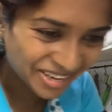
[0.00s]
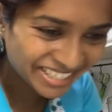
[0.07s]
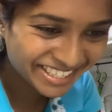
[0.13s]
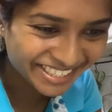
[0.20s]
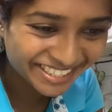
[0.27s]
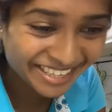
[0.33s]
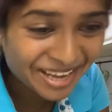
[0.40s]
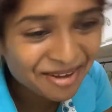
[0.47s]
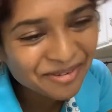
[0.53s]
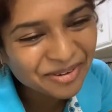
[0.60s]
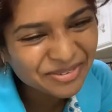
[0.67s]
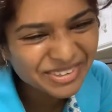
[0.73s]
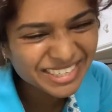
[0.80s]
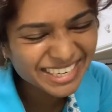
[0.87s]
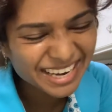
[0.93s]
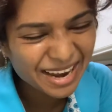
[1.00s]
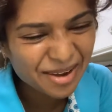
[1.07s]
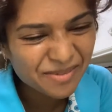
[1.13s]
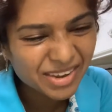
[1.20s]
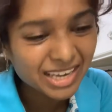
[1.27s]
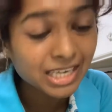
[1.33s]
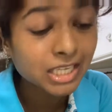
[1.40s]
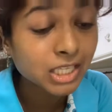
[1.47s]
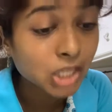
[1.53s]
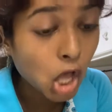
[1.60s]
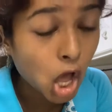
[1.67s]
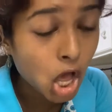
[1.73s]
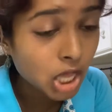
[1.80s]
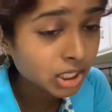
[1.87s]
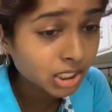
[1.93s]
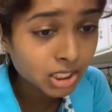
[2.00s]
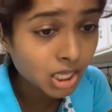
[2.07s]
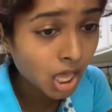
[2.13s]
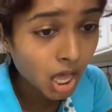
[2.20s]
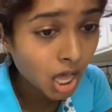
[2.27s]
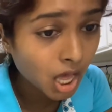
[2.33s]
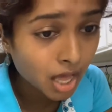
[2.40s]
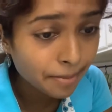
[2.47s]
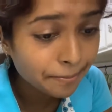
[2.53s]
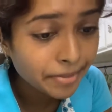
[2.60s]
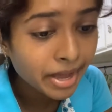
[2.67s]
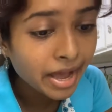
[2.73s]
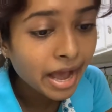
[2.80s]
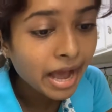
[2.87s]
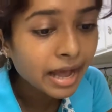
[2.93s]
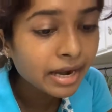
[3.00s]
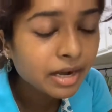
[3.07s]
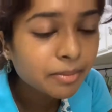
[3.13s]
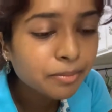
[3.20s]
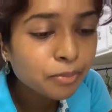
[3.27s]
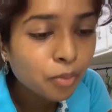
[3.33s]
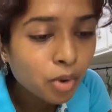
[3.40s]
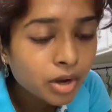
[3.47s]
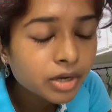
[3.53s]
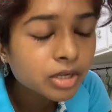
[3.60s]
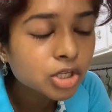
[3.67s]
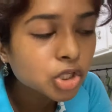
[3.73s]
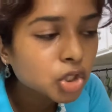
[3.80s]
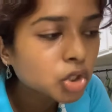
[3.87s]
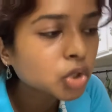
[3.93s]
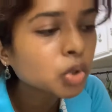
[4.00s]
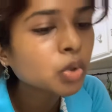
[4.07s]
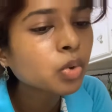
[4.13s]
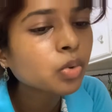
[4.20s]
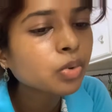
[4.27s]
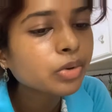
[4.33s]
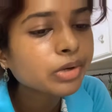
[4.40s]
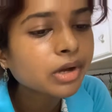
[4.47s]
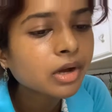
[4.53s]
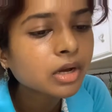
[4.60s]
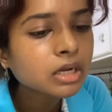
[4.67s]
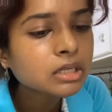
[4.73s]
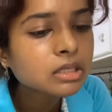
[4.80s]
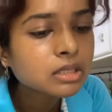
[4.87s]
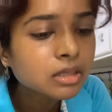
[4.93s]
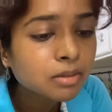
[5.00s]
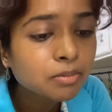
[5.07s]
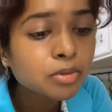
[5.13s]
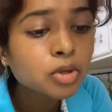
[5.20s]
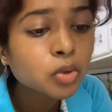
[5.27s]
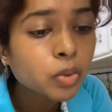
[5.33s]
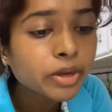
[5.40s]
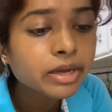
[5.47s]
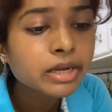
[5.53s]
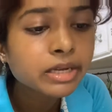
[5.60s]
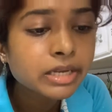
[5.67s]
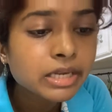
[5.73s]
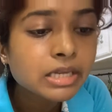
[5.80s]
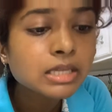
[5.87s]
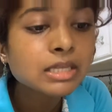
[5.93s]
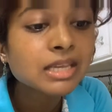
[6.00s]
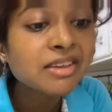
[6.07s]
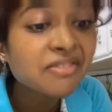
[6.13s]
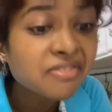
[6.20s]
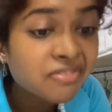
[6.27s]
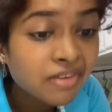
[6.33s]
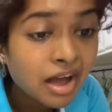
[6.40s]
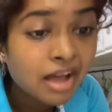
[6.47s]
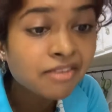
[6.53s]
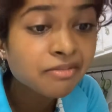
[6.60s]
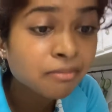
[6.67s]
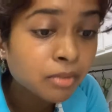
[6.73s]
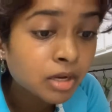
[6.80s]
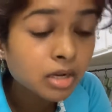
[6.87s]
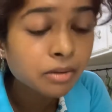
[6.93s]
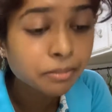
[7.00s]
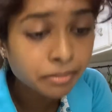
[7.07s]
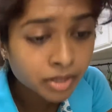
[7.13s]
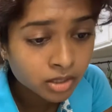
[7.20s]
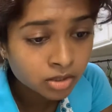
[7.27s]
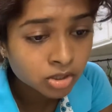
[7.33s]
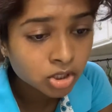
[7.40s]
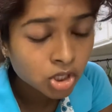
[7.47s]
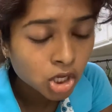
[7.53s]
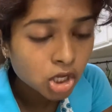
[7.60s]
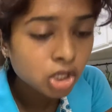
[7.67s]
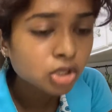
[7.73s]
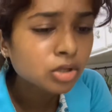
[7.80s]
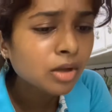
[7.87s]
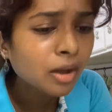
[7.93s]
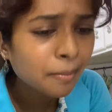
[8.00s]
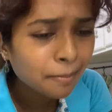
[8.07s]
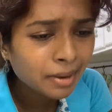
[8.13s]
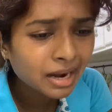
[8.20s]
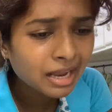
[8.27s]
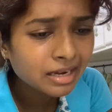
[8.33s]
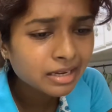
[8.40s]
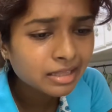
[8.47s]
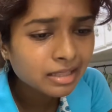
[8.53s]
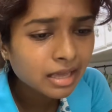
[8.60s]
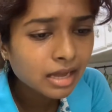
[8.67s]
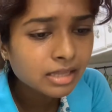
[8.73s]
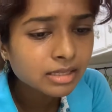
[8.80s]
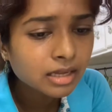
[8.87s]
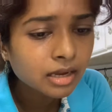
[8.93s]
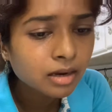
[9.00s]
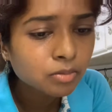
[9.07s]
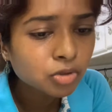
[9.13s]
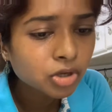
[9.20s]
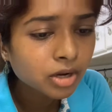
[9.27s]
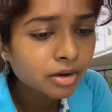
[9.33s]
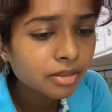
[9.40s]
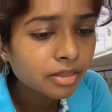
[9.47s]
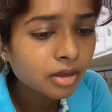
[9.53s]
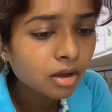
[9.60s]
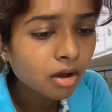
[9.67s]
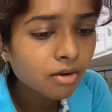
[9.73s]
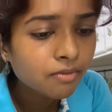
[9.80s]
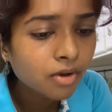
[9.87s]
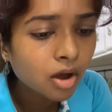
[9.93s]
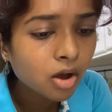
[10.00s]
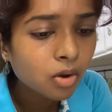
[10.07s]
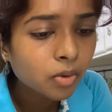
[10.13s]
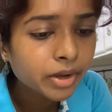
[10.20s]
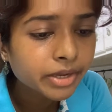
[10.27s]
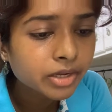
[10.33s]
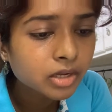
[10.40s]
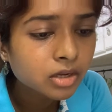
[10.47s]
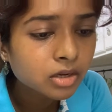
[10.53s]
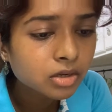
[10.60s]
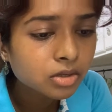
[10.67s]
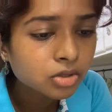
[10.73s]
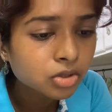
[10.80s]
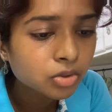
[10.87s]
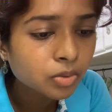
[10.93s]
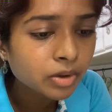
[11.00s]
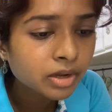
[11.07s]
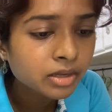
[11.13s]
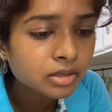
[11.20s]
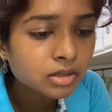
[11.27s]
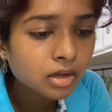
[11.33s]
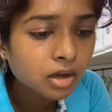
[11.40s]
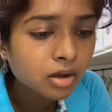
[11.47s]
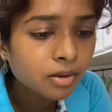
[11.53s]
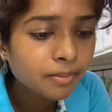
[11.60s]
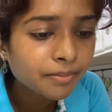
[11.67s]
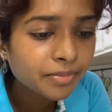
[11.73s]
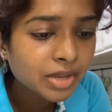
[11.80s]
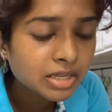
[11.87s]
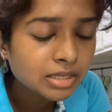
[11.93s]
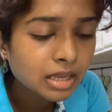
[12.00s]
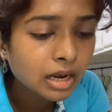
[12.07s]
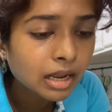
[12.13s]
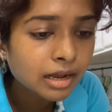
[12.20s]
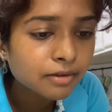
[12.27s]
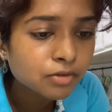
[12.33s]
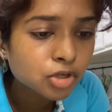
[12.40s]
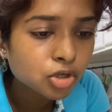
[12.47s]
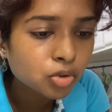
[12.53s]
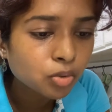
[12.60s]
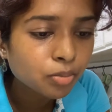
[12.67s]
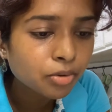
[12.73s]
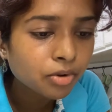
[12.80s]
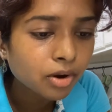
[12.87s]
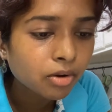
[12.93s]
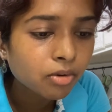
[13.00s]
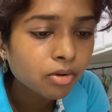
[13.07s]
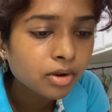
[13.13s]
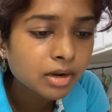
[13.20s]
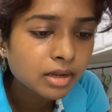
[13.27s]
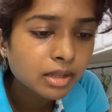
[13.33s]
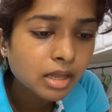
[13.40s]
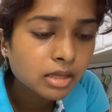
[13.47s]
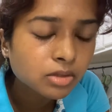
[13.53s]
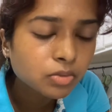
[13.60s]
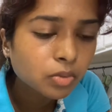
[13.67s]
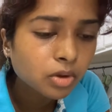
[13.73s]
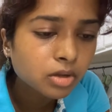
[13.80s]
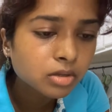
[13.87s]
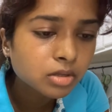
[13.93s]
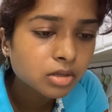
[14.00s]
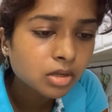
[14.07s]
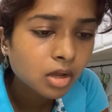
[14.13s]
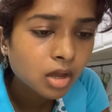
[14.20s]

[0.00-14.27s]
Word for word: sister came up with the name and it's awesome. And I want to do a simple, quick and easy five minute meals. So I'm planning that and I'm trying to think of how I could do it um, as a live show pre-recorded. That's what's